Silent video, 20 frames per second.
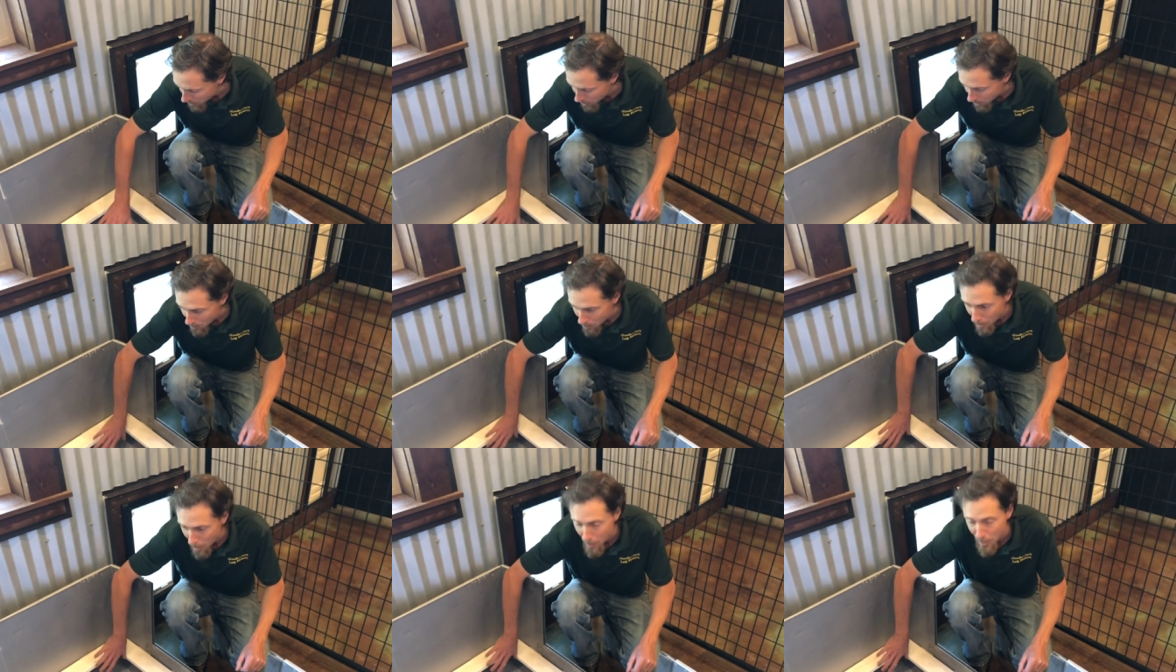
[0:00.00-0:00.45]

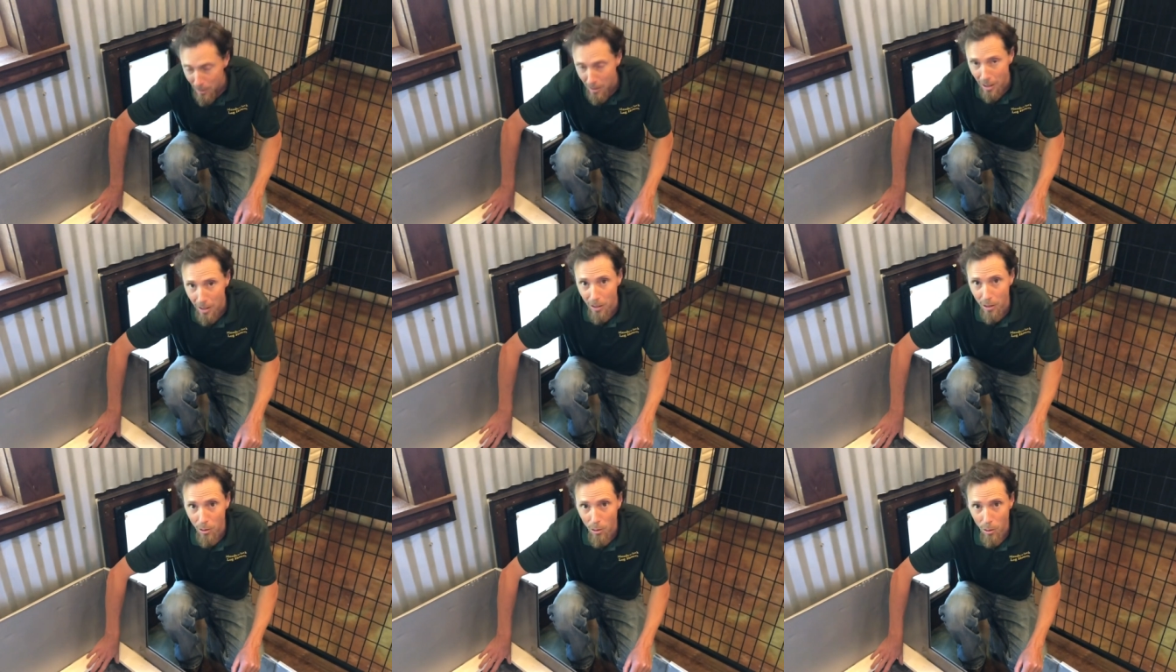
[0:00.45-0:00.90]
the puppies
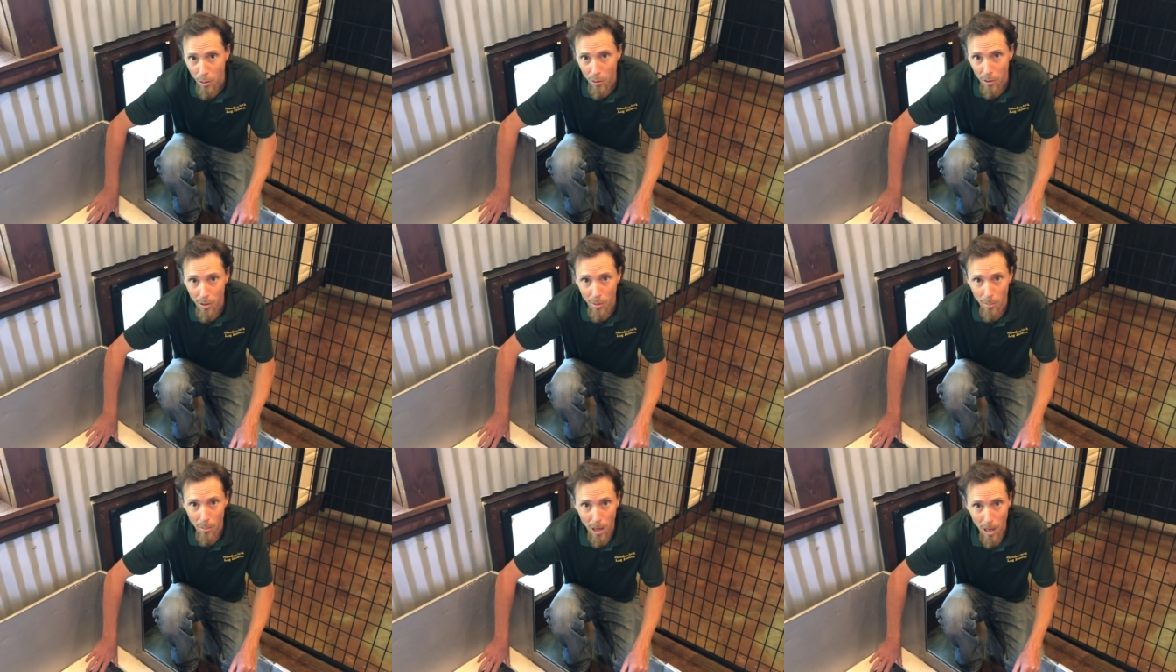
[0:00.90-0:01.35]
get in the
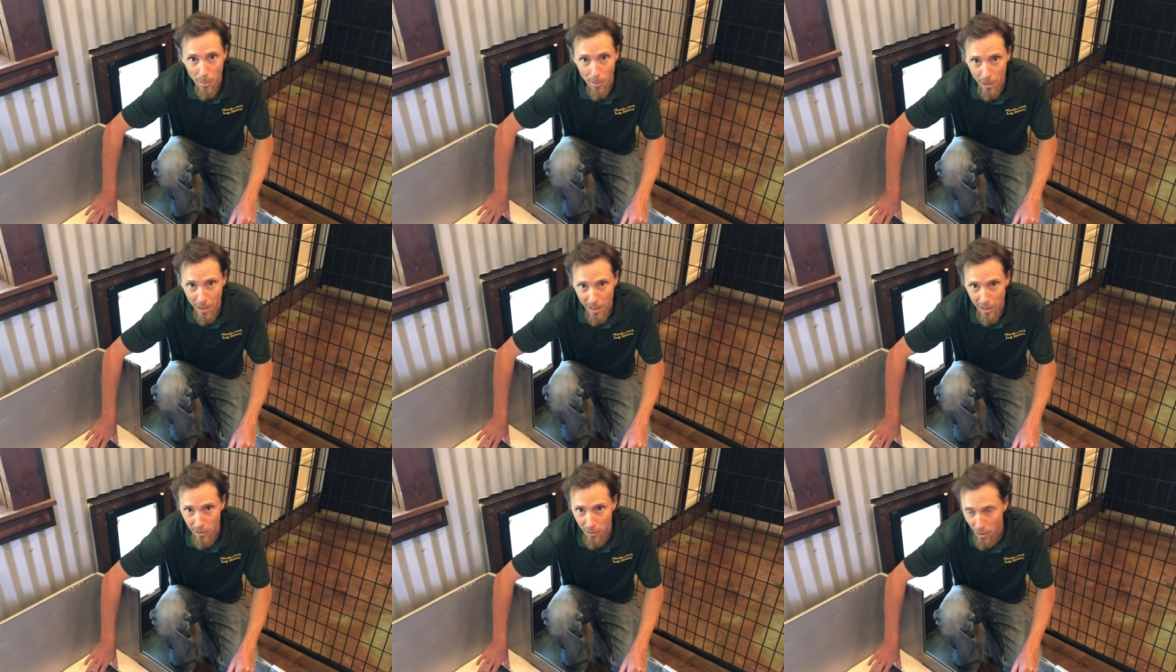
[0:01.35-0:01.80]
corner and mom
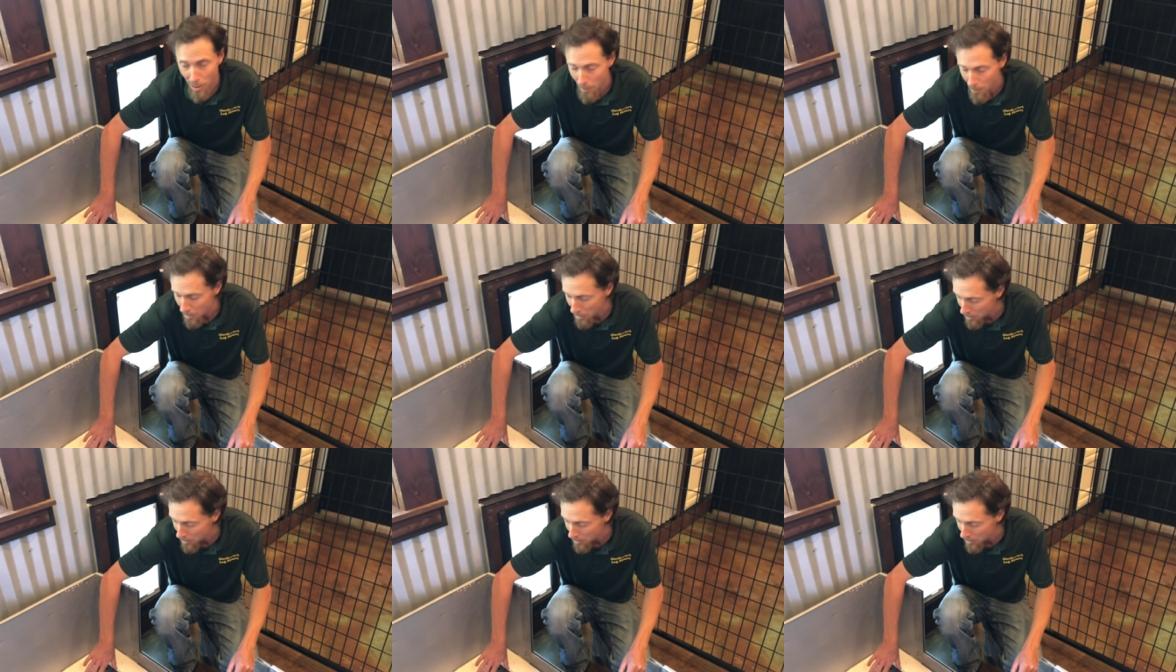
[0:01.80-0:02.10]
lays on them and